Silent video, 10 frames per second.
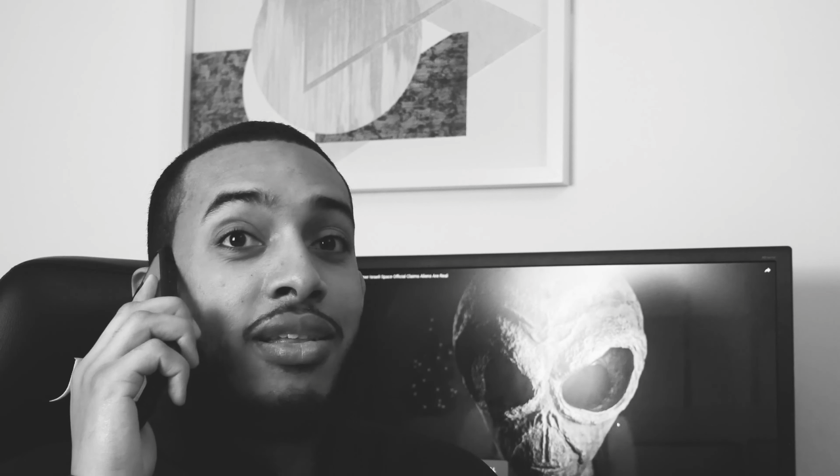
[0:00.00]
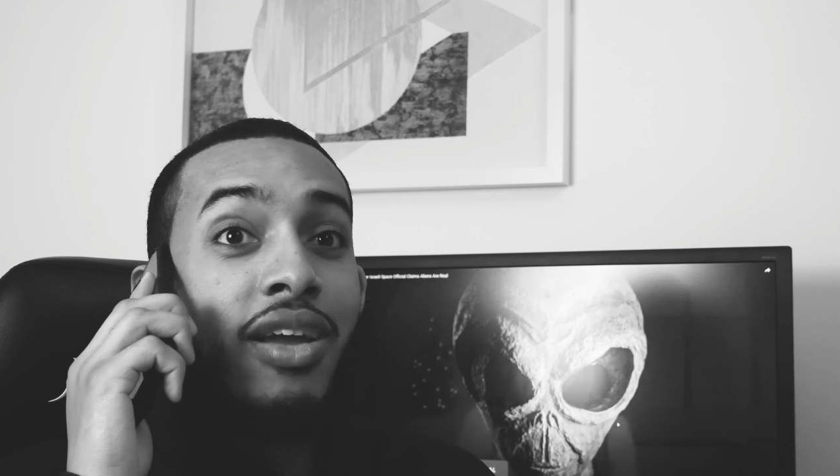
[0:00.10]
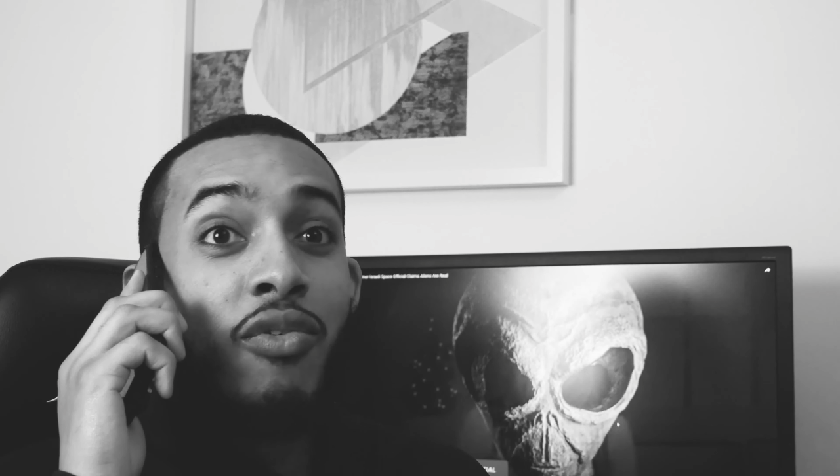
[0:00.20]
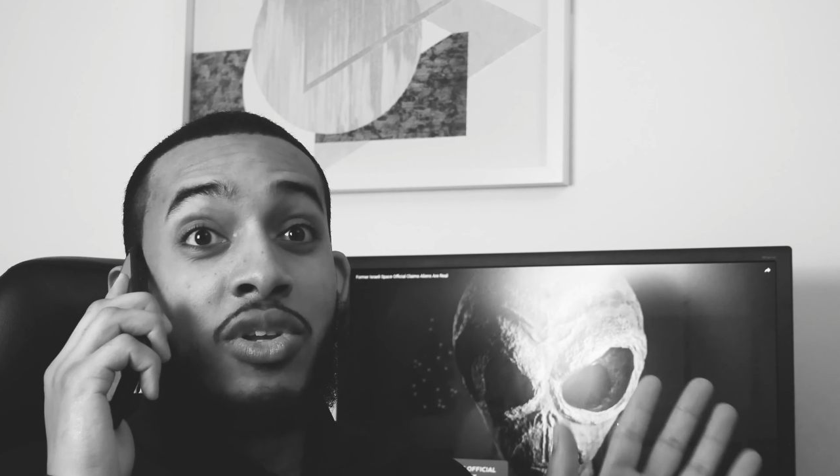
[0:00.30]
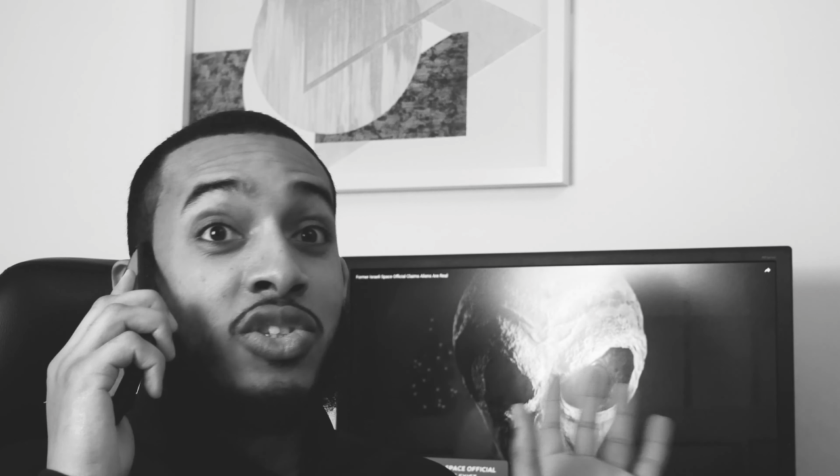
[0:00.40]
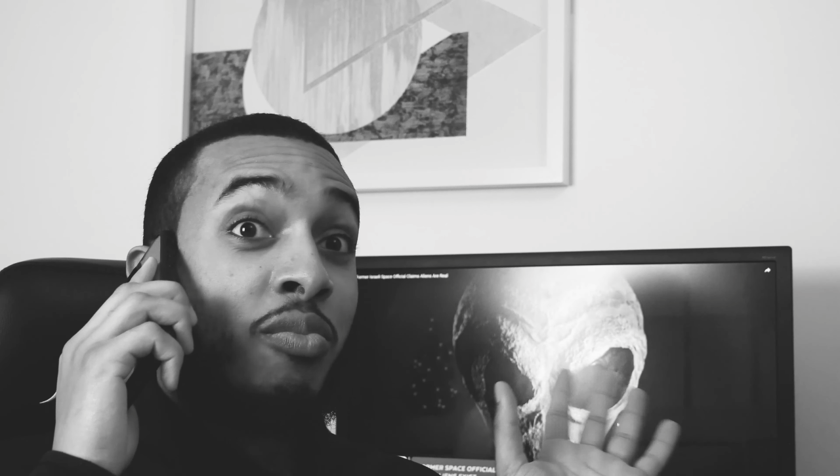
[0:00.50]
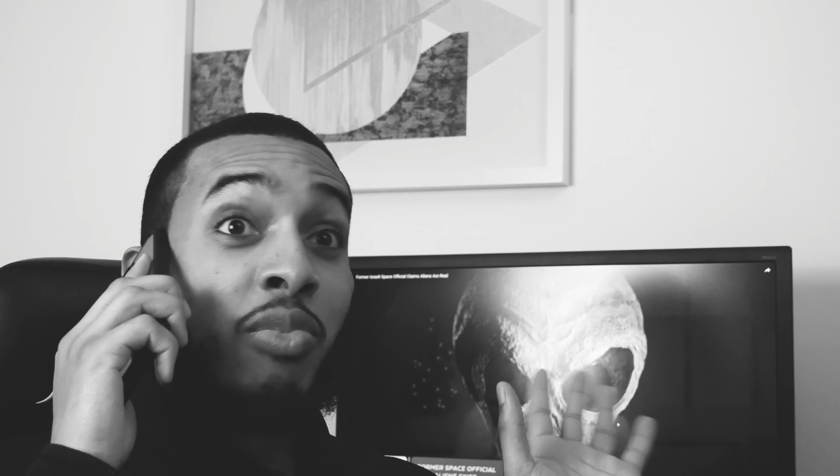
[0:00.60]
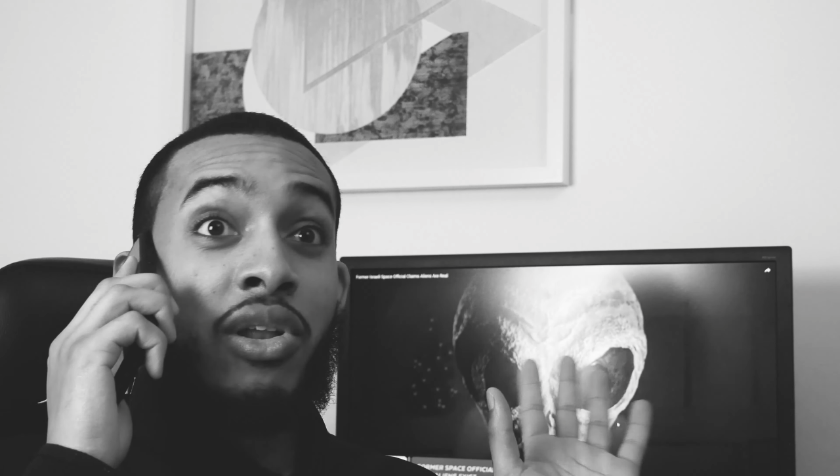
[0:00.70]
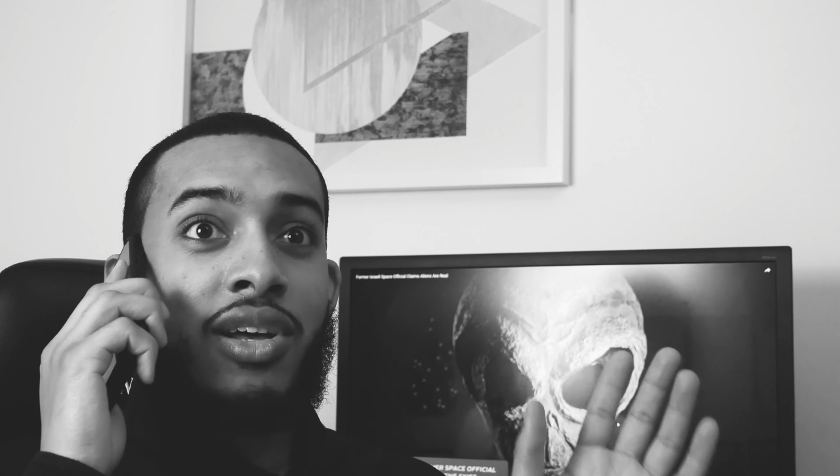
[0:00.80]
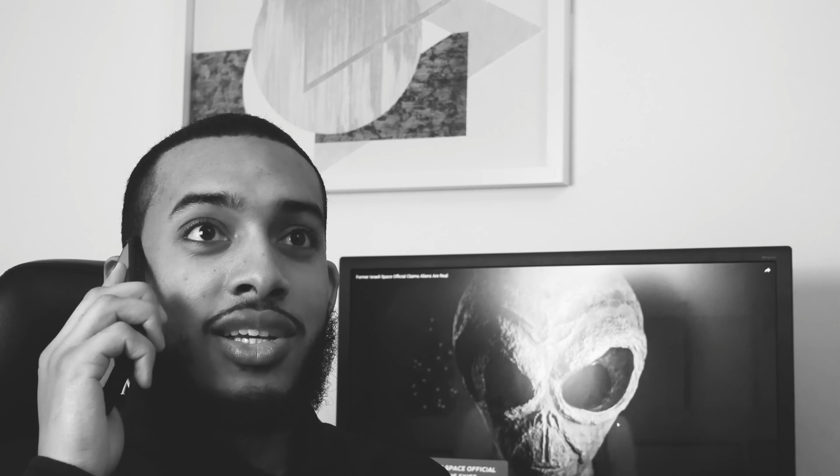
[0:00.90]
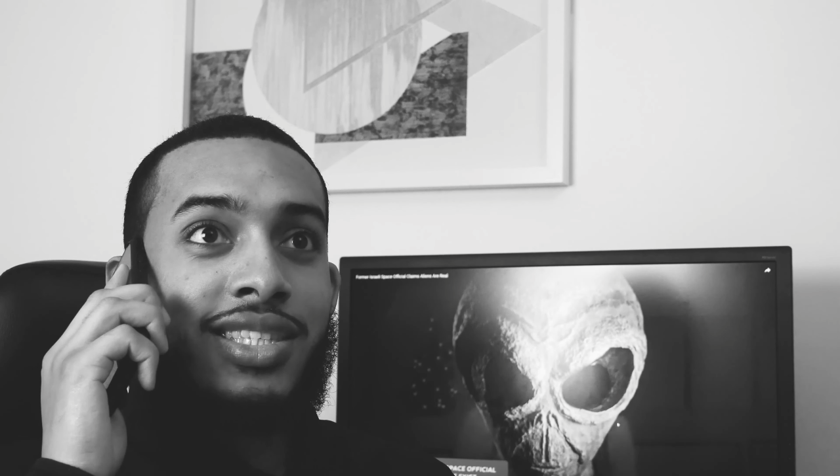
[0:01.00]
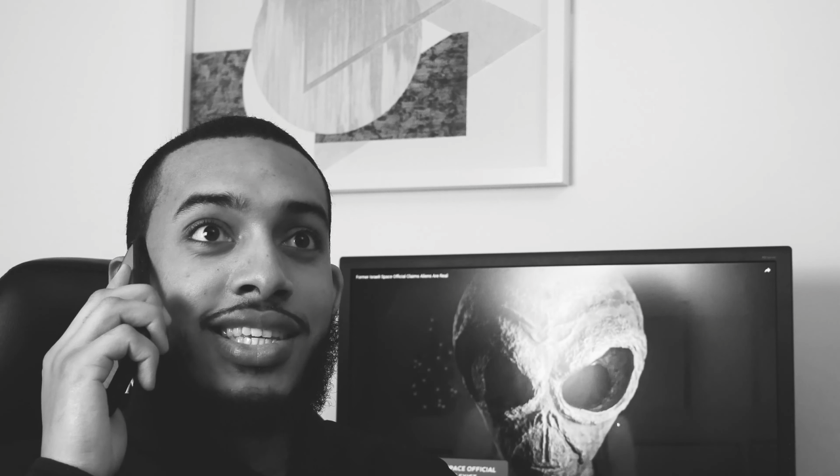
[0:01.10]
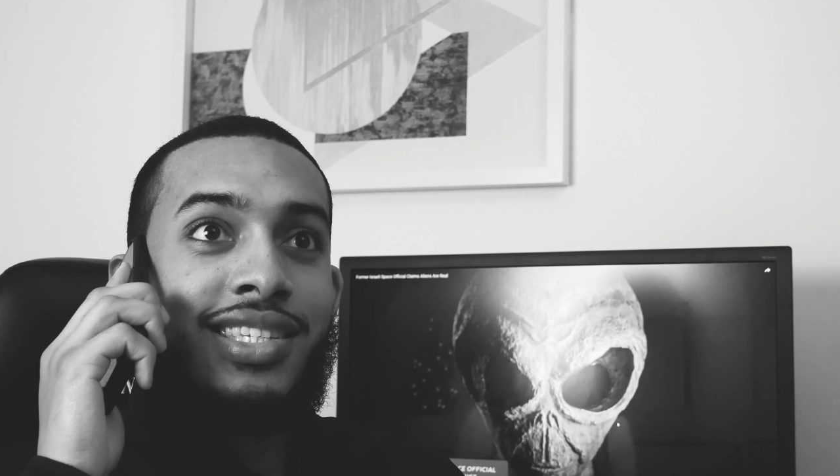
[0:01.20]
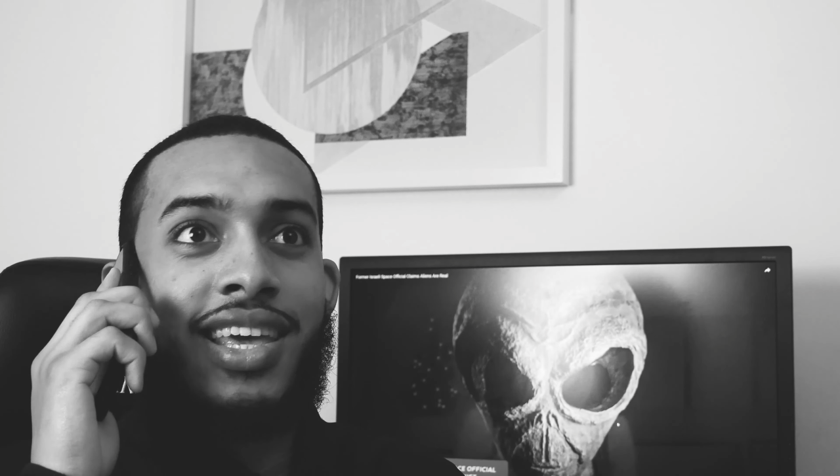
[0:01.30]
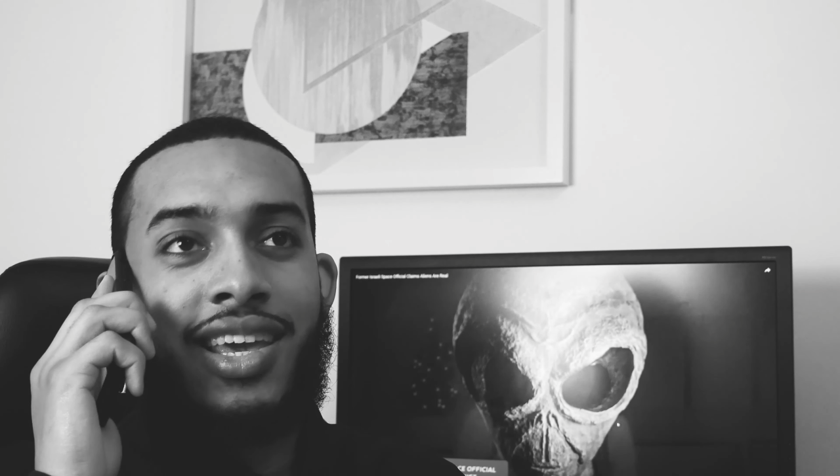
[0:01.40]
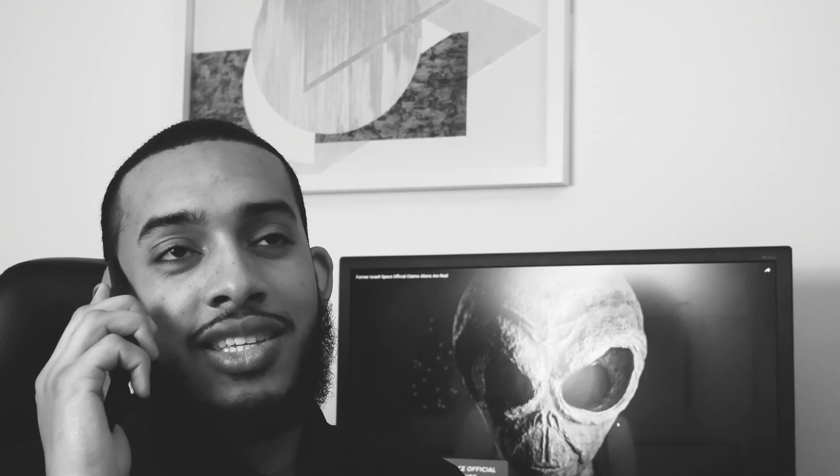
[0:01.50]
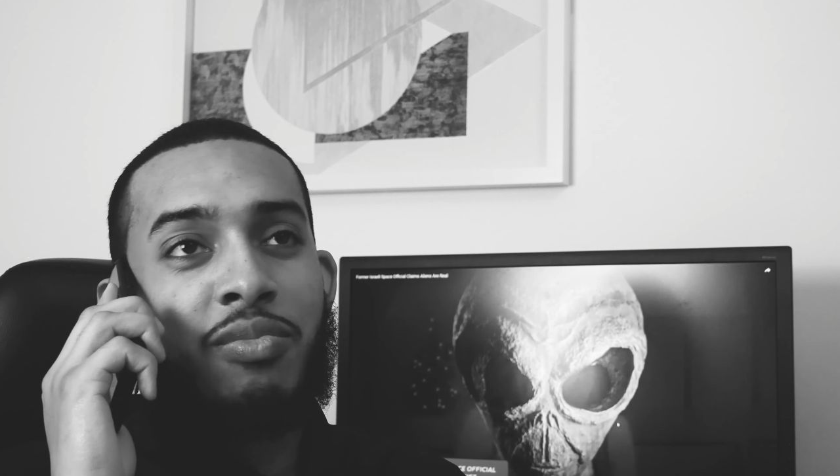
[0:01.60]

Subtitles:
everyone's doing podcasts these days,